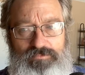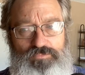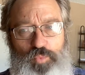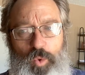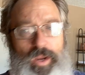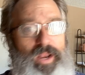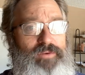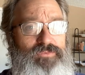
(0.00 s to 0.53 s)

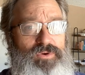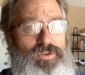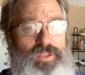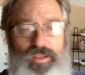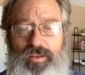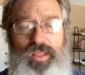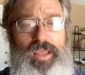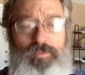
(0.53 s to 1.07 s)
whatever
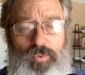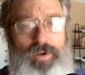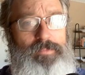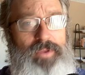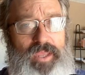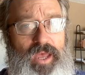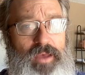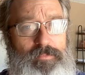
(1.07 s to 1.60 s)
they want
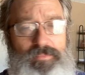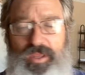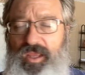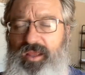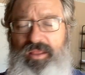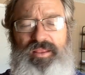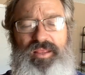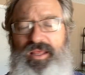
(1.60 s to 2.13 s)
to become.
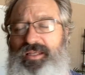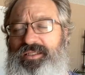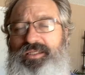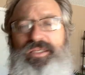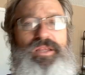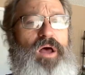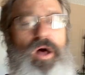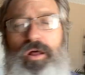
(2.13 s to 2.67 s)

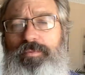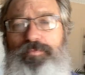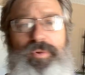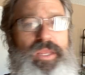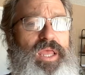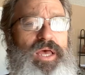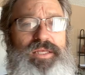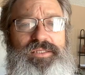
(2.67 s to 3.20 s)
It's all
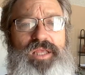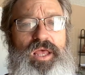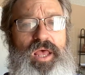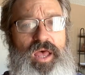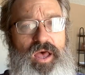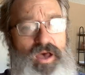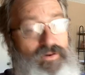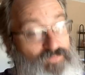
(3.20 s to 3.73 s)
because
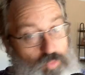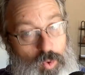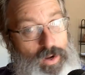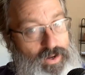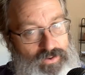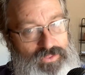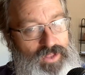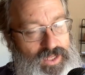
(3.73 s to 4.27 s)
of what
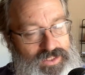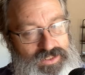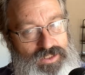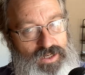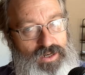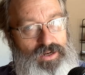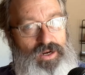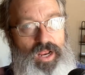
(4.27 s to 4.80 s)
our thoughts
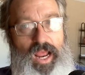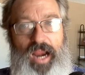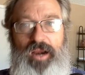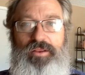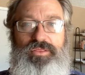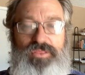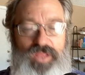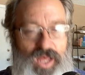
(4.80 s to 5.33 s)
are. Our
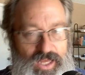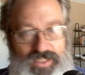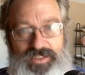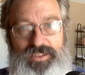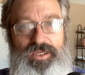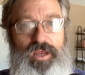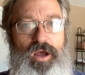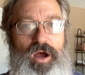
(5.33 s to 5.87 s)

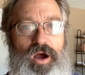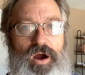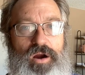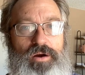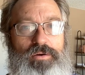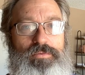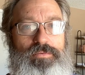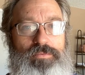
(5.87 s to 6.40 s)
thoughts,
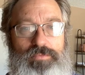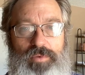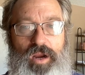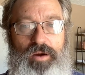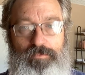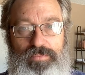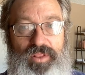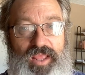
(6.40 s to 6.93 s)
our,
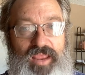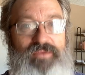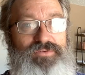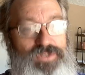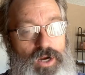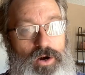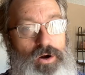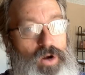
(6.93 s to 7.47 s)
our
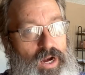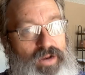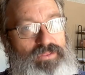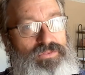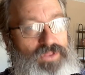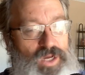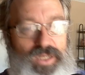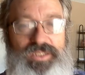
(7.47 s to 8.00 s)
beliefs are our
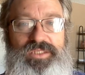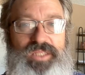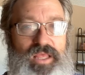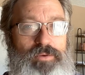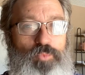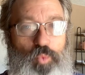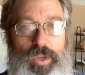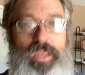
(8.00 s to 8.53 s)
thoughts
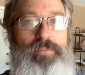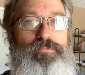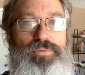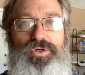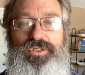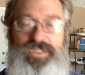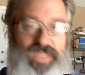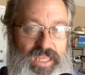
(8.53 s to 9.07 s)
that we
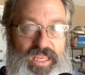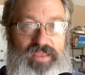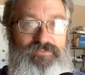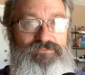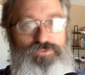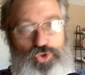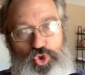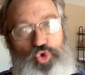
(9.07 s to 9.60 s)
perceive
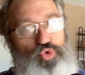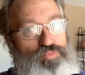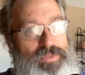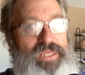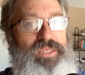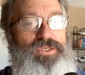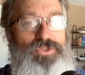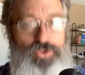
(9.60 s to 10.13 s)
to
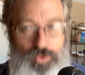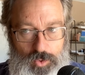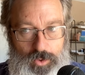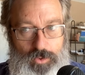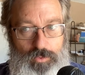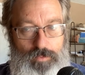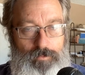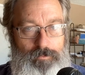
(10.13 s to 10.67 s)
be
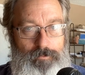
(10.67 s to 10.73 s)
true.